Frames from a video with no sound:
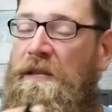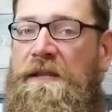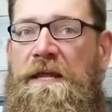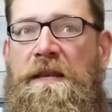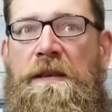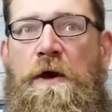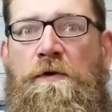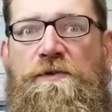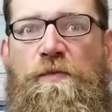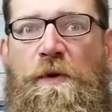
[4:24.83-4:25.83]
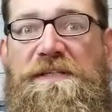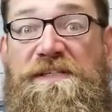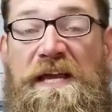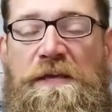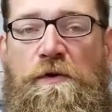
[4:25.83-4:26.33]
that knows what
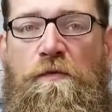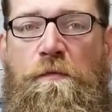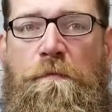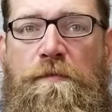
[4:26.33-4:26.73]
scent you